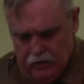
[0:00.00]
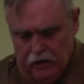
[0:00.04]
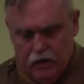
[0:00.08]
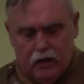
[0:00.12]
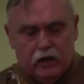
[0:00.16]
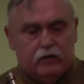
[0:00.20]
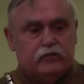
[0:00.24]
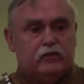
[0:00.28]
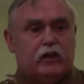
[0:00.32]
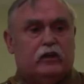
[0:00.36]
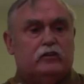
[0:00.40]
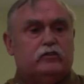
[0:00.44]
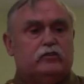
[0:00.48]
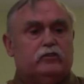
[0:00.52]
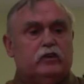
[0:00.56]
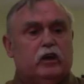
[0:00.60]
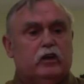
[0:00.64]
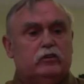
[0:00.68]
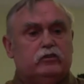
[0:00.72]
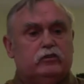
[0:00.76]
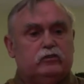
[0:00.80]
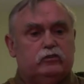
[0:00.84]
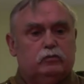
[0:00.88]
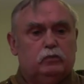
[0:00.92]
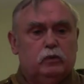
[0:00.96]
is that
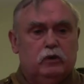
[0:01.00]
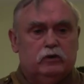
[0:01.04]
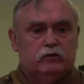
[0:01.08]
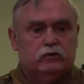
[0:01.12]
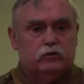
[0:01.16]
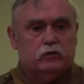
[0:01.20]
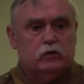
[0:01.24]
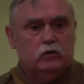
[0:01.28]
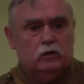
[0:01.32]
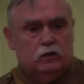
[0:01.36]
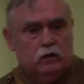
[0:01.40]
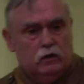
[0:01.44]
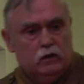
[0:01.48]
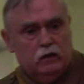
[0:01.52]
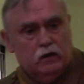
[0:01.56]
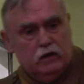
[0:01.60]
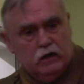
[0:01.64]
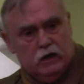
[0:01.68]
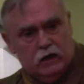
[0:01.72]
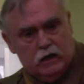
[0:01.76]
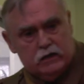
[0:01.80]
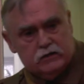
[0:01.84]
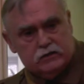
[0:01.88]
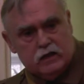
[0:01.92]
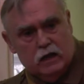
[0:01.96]
sergeant's whistle.
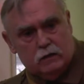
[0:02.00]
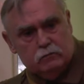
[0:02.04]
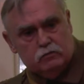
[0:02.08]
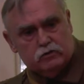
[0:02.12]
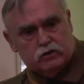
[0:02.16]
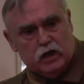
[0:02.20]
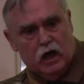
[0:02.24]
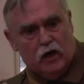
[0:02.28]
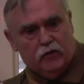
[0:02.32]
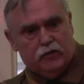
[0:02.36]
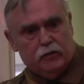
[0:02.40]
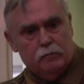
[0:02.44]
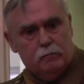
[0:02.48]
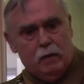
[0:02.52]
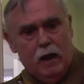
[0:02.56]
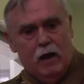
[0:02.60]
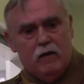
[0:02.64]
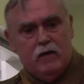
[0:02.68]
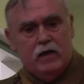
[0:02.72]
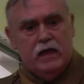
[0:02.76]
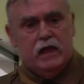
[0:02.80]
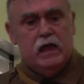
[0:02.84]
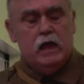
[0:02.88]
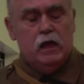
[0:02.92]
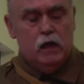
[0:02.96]
His name was Arthur
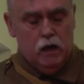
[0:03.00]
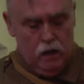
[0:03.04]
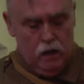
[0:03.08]
Berry.